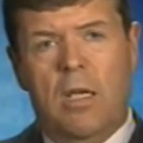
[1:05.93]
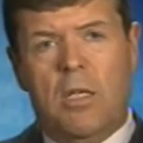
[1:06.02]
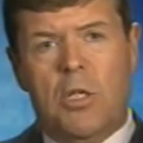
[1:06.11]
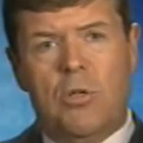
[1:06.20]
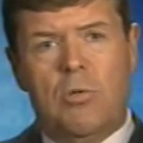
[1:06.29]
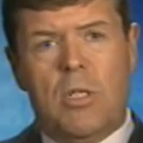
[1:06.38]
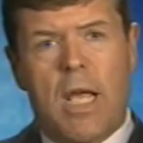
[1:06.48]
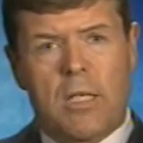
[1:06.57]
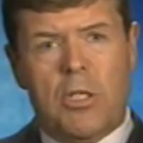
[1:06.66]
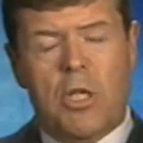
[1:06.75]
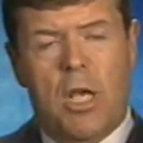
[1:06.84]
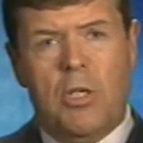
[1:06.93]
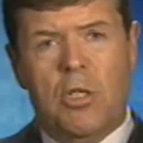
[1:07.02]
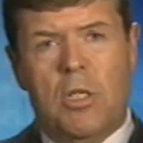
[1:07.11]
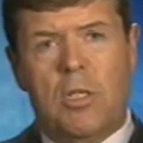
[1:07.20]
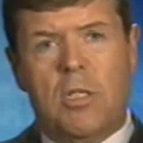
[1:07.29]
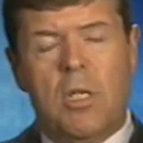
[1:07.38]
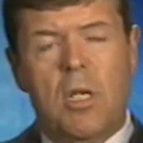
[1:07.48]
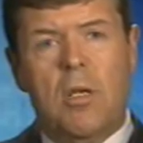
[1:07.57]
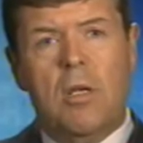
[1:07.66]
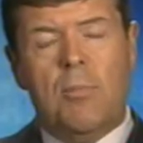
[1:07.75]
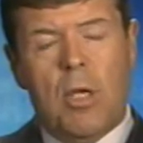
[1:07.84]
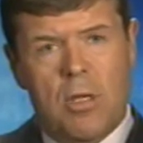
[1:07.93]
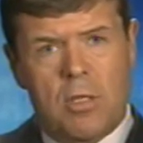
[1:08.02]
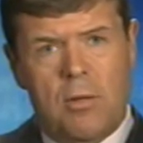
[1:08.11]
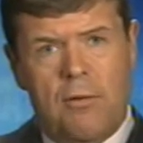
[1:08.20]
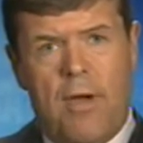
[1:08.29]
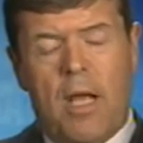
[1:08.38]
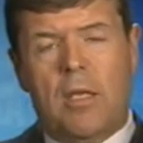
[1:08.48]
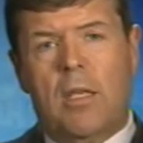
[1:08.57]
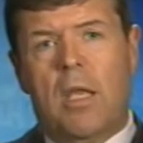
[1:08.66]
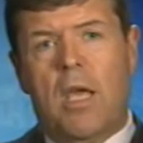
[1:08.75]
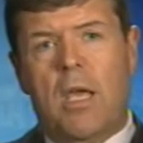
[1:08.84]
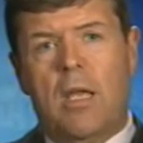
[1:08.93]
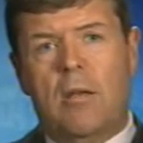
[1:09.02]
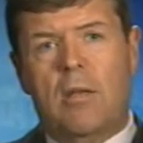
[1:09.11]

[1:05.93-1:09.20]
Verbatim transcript: additional tax changes because of the fact that they,